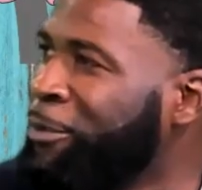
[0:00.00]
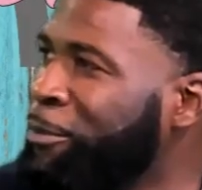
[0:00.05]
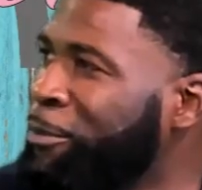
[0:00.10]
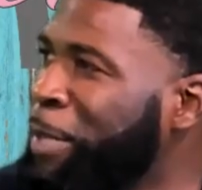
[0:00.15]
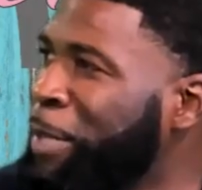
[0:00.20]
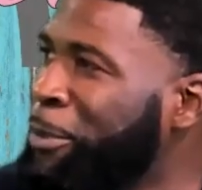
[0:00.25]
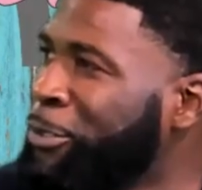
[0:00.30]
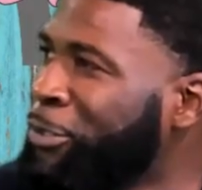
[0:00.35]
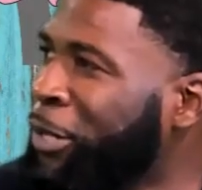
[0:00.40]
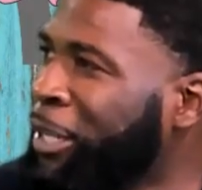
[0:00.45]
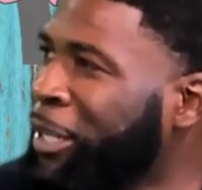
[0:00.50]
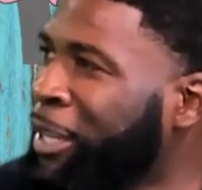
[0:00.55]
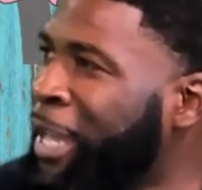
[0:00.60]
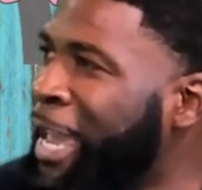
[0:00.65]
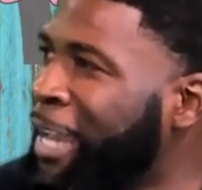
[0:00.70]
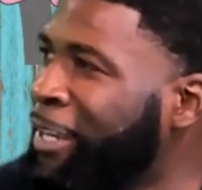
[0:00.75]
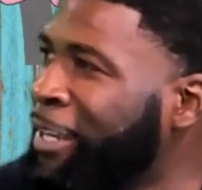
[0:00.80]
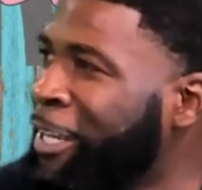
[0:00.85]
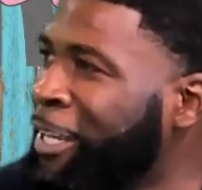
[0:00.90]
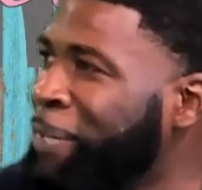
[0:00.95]
people start
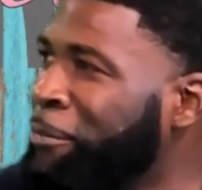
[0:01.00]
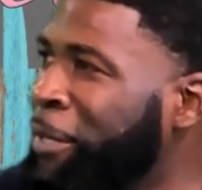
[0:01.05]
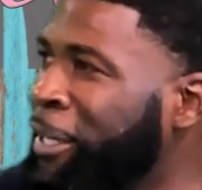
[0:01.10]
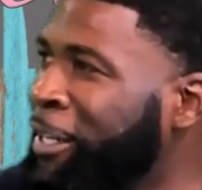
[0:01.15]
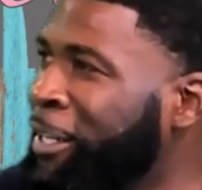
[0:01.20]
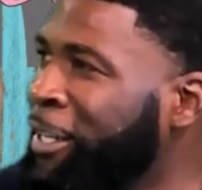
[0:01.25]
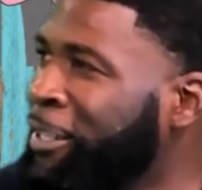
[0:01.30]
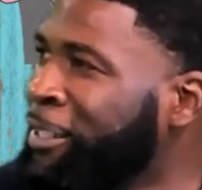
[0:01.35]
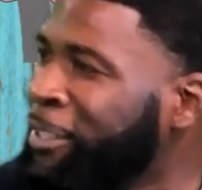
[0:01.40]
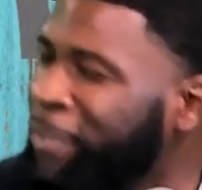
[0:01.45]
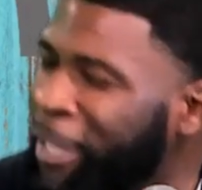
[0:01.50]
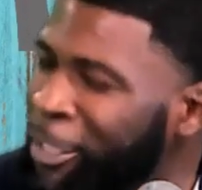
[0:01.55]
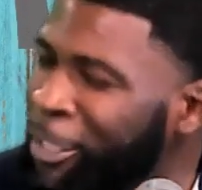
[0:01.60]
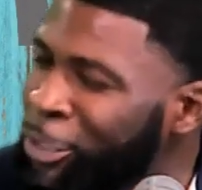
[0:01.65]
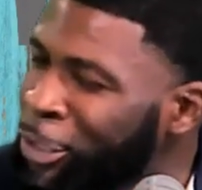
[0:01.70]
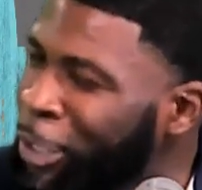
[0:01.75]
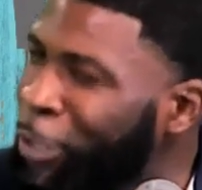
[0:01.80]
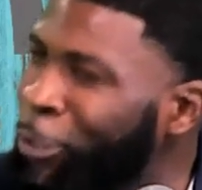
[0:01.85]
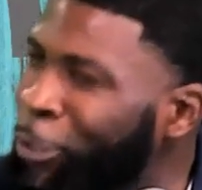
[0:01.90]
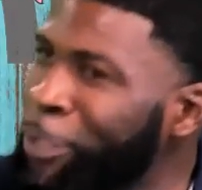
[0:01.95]
liking it immediately, they
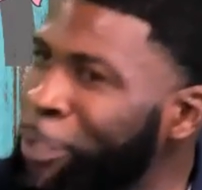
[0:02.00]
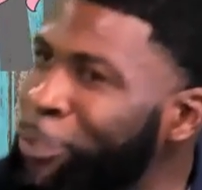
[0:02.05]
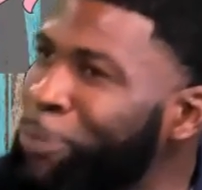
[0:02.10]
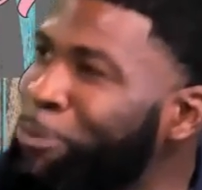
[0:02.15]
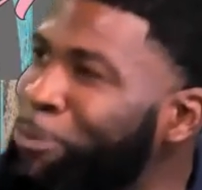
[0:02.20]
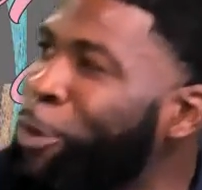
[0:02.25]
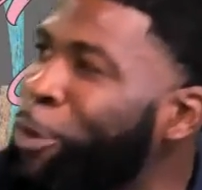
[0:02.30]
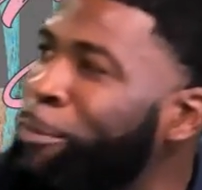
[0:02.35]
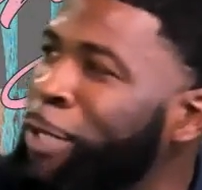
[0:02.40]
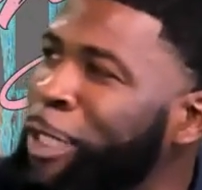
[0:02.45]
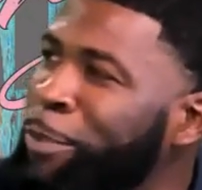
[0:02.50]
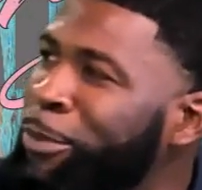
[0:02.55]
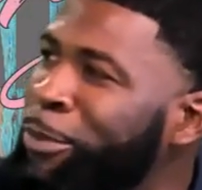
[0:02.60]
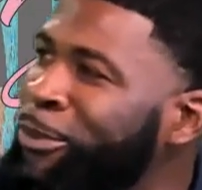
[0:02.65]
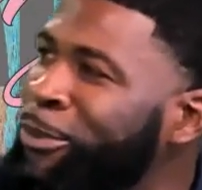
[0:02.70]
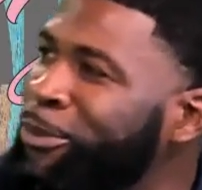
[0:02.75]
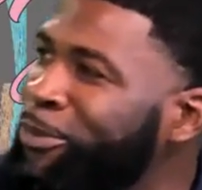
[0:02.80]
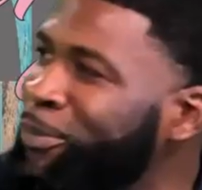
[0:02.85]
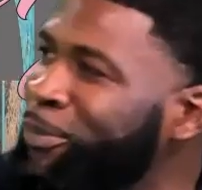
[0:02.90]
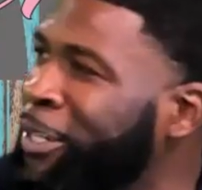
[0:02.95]
show it to more people.
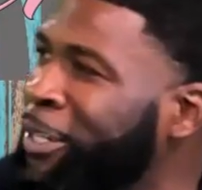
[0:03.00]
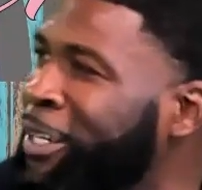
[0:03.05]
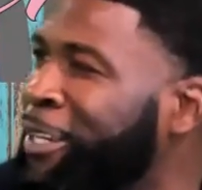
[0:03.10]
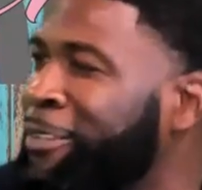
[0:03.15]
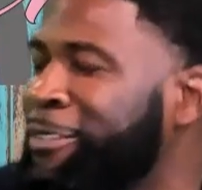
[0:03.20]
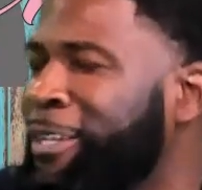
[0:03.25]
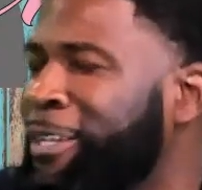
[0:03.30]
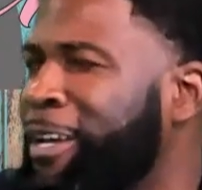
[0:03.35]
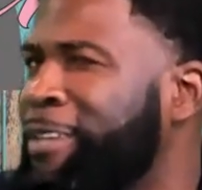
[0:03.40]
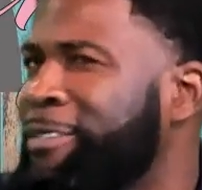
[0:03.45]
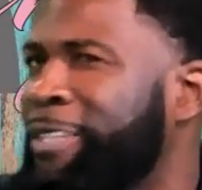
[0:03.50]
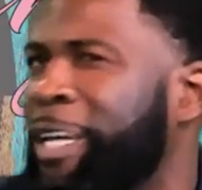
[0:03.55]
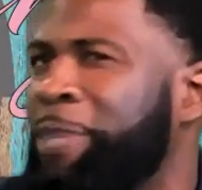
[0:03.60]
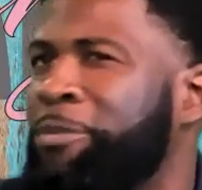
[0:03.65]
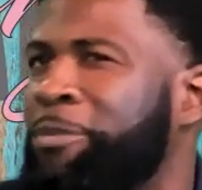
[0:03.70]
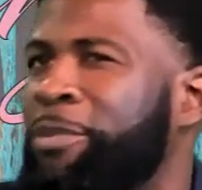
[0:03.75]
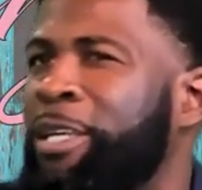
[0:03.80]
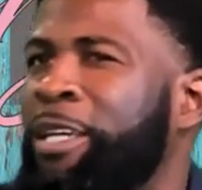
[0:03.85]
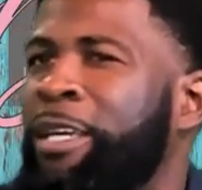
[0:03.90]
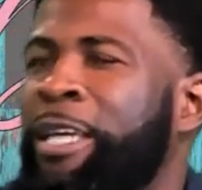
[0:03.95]
It's kind of the same
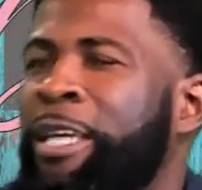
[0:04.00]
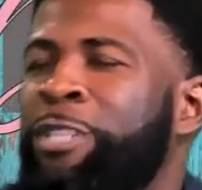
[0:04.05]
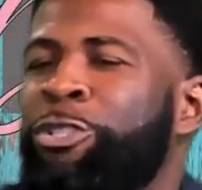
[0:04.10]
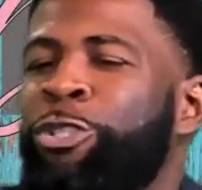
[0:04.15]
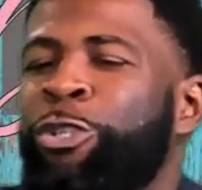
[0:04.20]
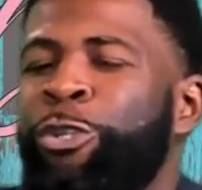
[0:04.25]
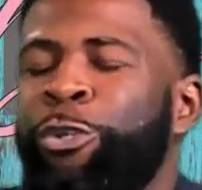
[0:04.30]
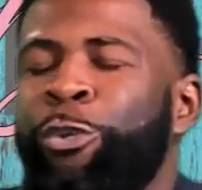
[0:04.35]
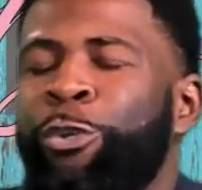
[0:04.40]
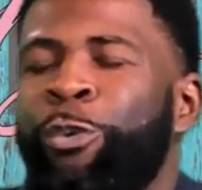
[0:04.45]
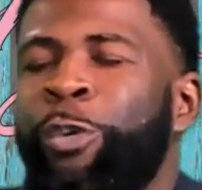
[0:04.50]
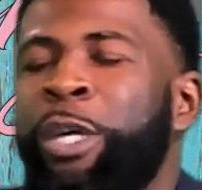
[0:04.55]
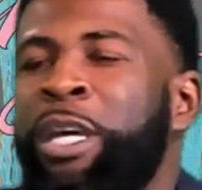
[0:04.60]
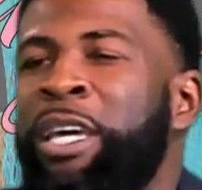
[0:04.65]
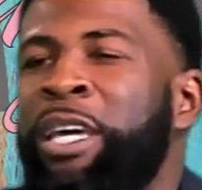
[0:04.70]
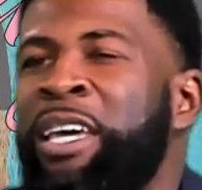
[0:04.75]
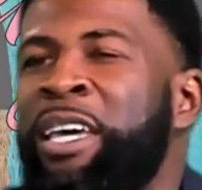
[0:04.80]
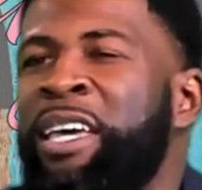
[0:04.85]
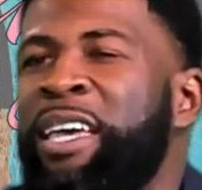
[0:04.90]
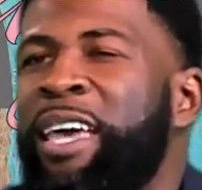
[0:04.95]
thing as you
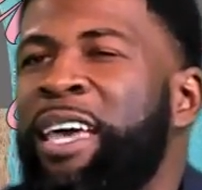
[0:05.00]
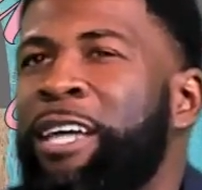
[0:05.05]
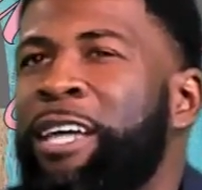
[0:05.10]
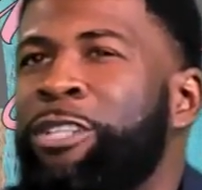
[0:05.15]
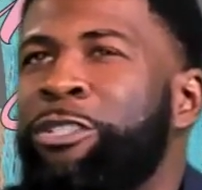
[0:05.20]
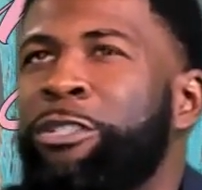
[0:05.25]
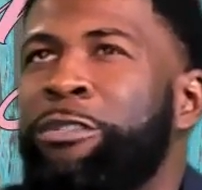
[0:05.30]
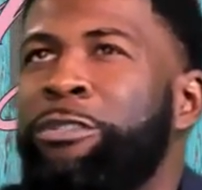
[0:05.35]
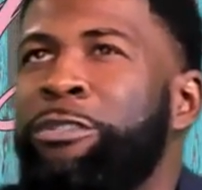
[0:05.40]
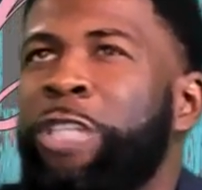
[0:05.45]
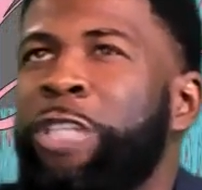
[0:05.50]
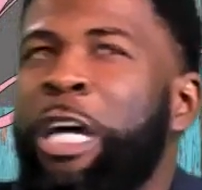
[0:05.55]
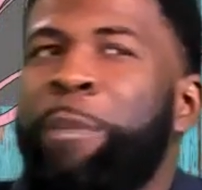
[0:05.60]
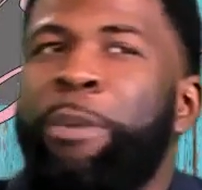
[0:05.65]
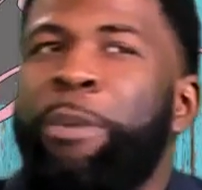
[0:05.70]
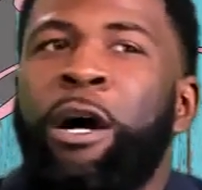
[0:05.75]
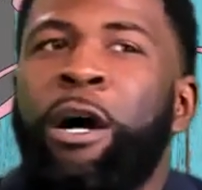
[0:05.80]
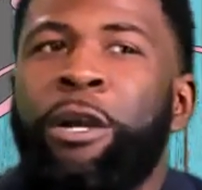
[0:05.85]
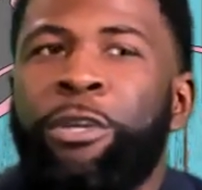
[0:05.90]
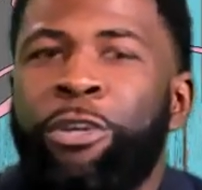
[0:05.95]

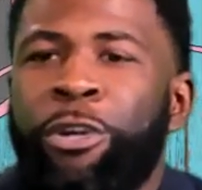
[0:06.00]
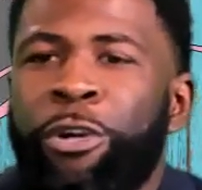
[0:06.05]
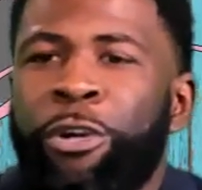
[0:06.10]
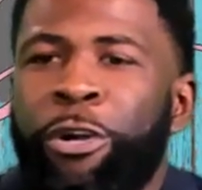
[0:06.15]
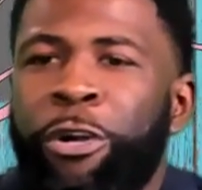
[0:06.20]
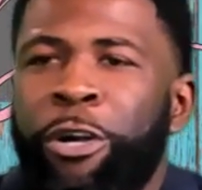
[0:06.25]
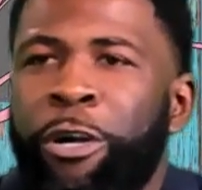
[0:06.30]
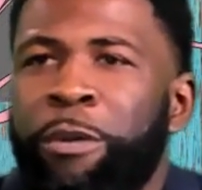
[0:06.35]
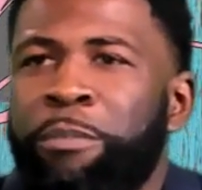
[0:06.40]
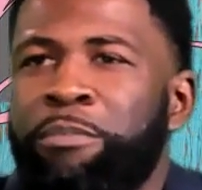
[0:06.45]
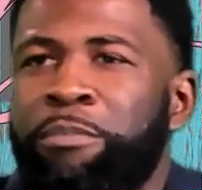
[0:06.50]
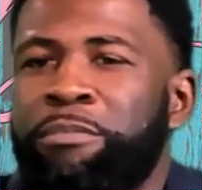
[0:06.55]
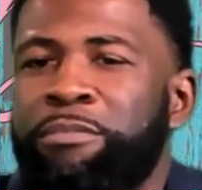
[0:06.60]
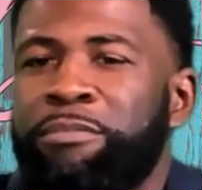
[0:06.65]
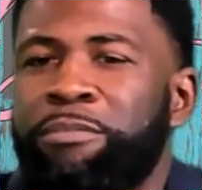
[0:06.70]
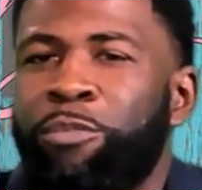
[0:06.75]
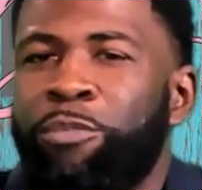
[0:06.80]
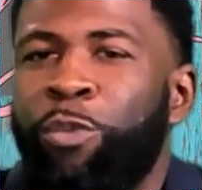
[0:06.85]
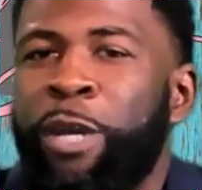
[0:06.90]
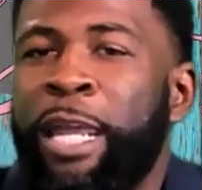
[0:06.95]
jump on your
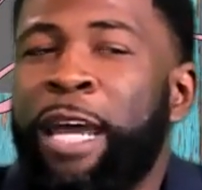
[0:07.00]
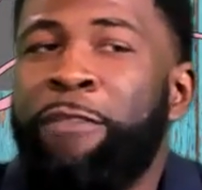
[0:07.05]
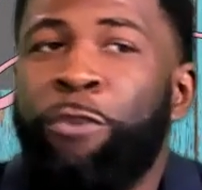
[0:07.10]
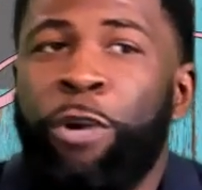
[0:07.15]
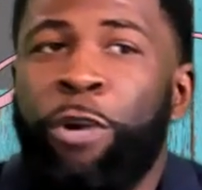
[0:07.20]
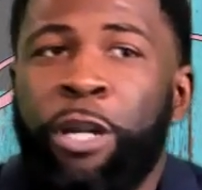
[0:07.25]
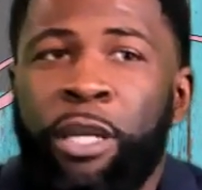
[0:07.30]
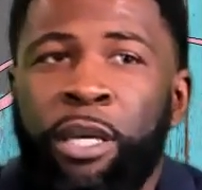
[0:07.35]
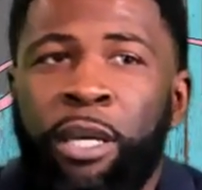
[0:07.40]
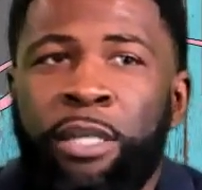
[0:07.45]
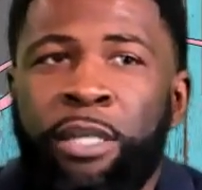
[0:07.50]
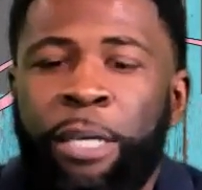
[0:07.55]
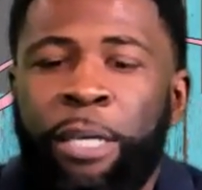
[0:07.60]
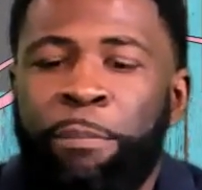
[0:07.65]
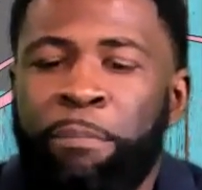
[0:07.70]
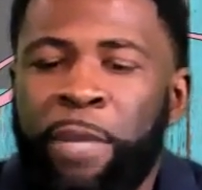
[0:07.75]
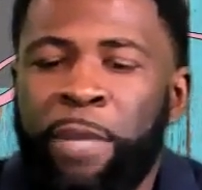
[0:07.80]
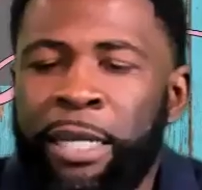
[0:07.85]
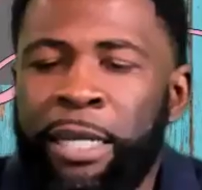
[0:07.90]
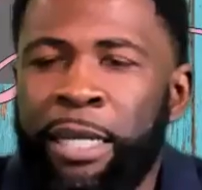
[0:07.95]
whatever it is
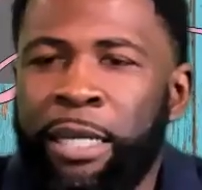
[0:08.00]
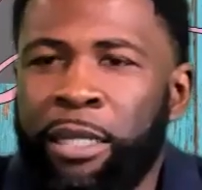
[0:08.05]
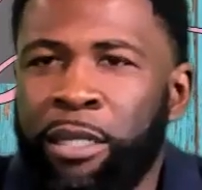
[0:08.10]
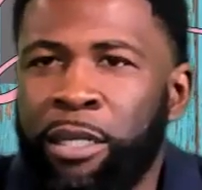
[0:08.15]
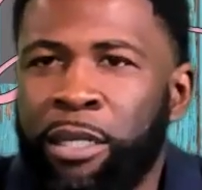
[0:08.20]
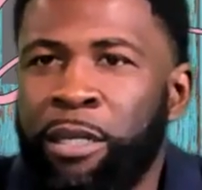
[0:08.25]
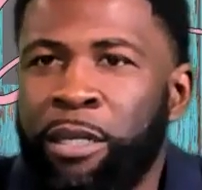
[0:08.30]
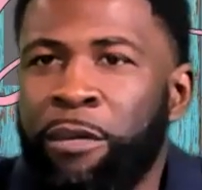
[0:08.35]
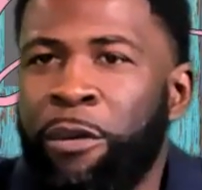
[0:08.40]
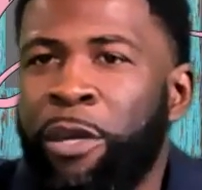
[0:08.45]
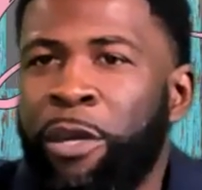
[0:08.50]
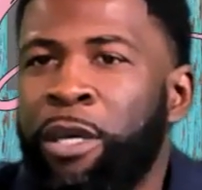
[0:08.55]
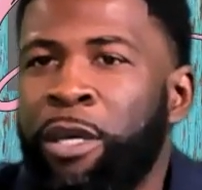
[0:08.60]
immediately.